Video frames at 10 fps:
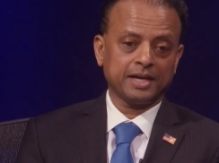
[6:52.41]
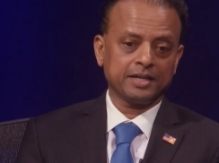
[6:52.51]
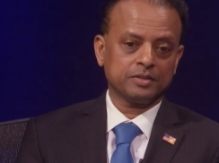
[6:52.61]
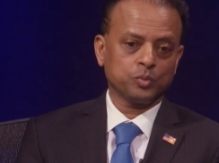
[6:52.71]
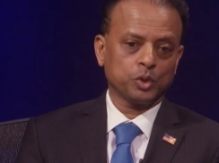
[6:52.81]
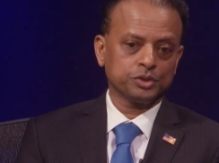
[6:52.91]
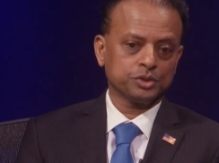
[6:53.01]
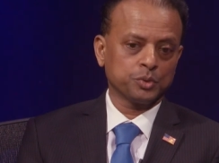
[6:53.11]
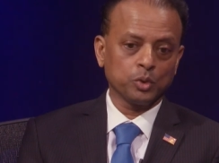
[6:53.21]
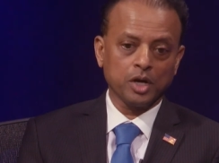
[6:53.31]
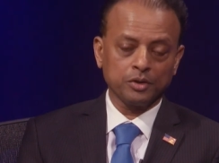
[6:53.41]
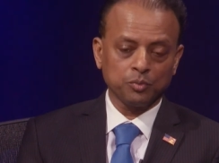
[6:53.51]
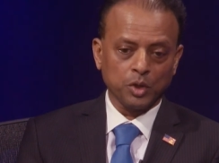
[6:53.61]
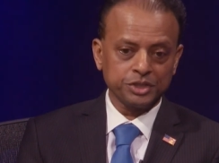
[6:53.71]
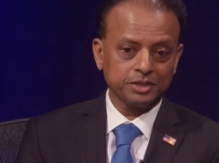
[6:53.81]
that was rolled out
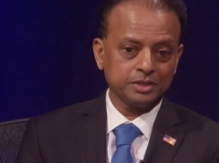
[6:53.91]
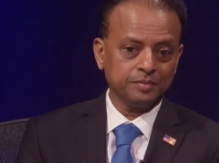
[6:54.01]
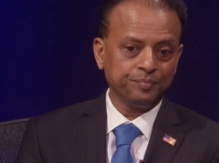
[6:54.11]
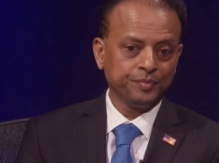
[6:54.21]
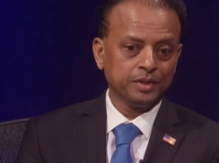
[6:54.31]
in Washington,